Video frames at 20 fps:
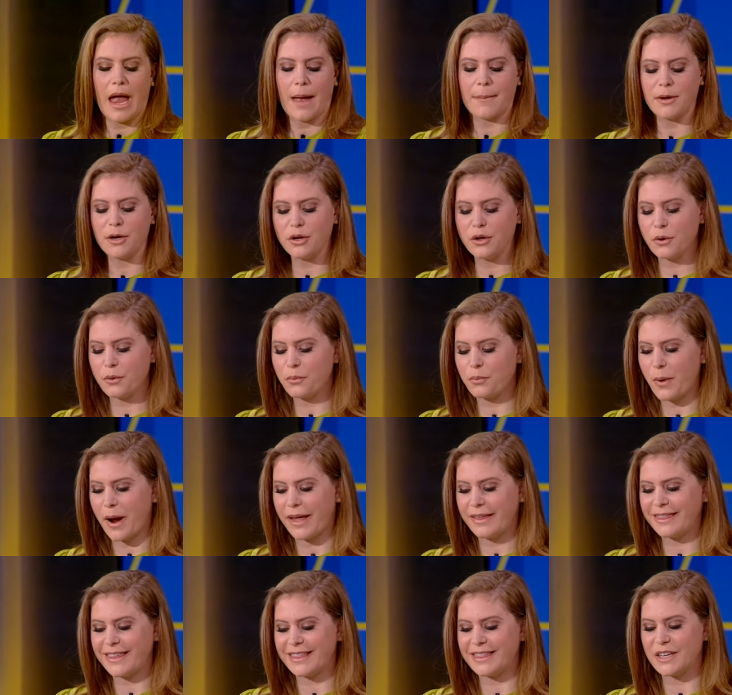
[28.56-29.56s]
I mean, you're
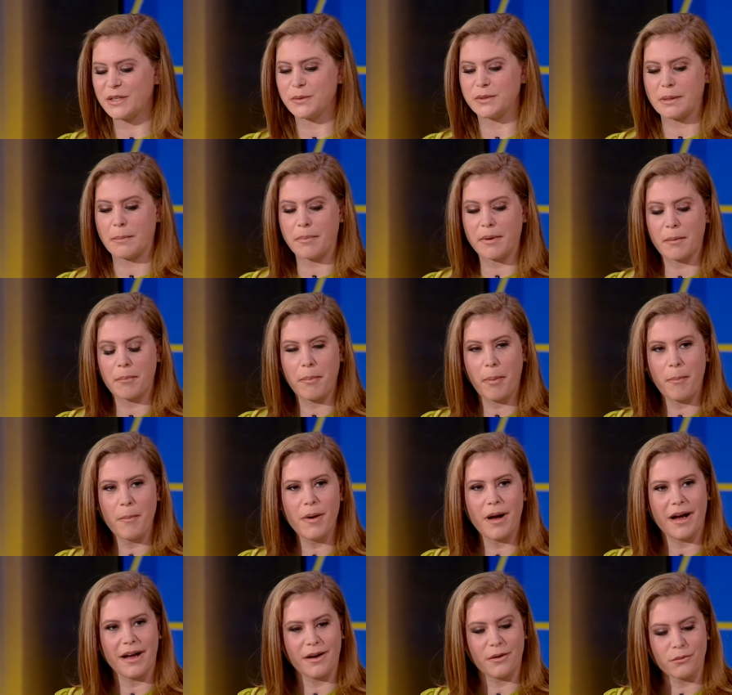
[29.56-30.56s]
right that this was a big
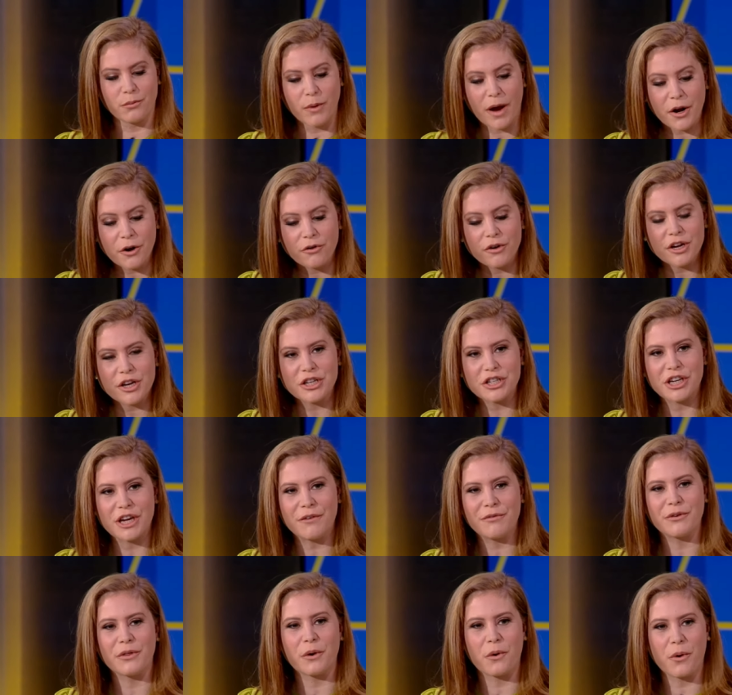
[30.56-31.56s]
uh, rhetoric
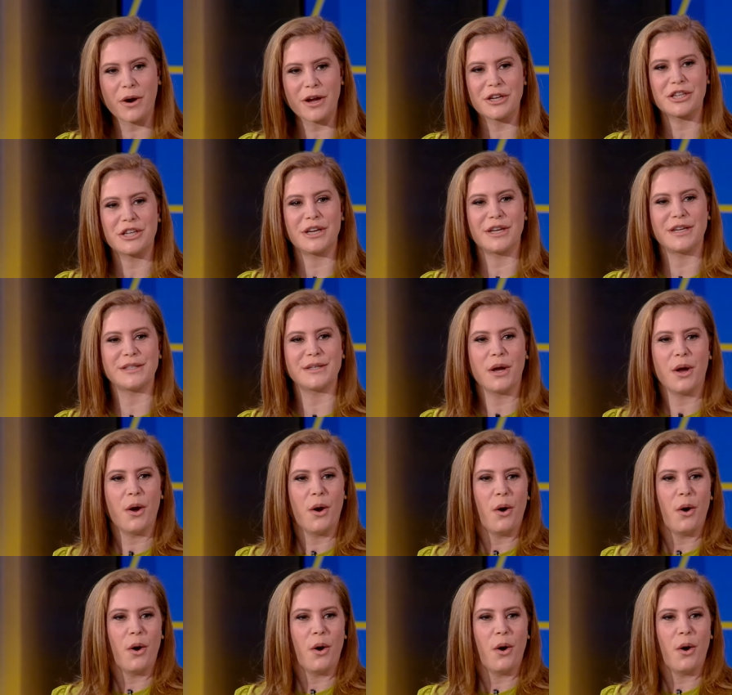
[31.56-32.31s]
shift. The question is,